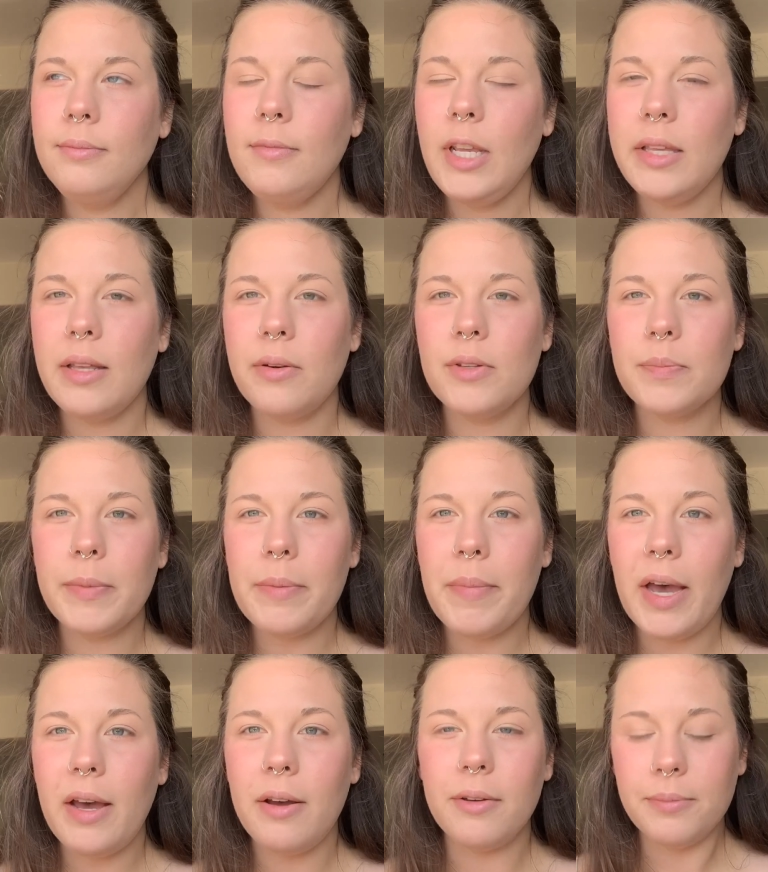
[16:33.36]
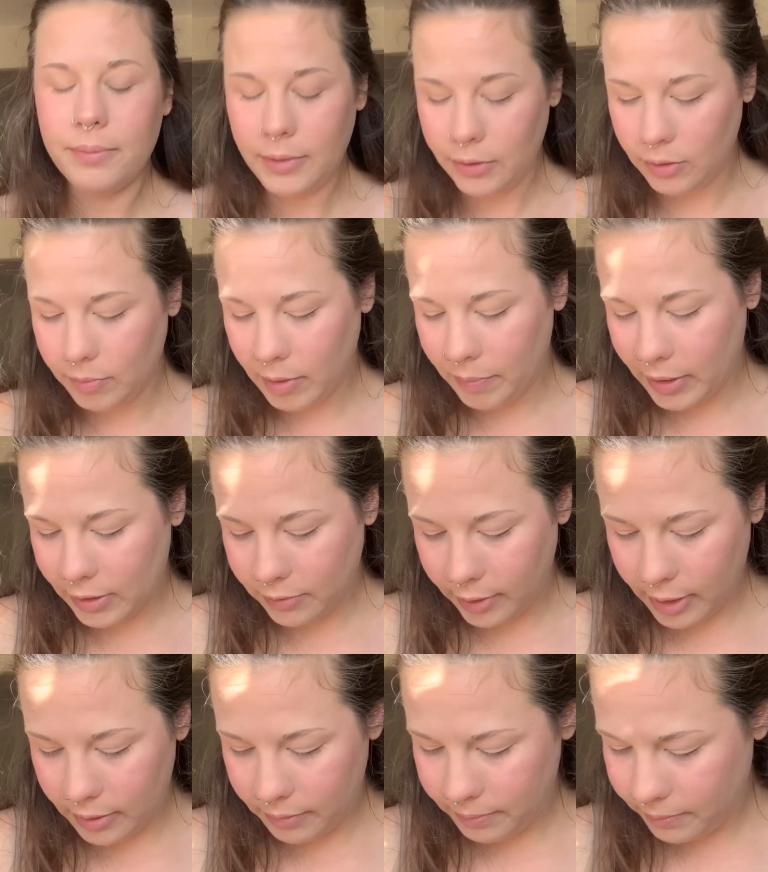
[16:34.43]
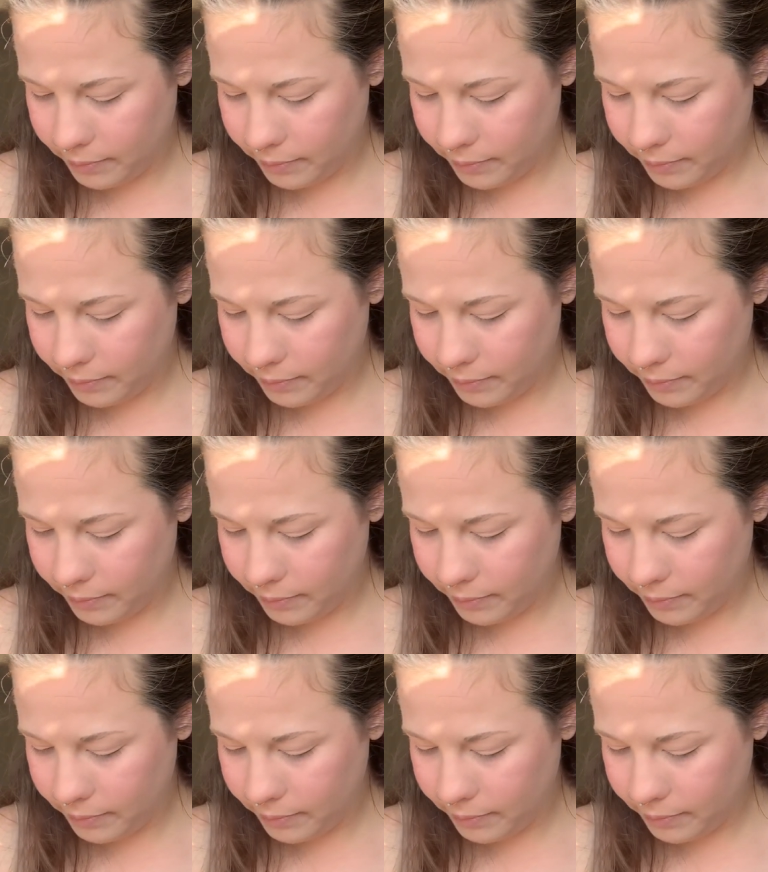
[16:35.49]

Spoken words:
that was my pal, that was my best friend.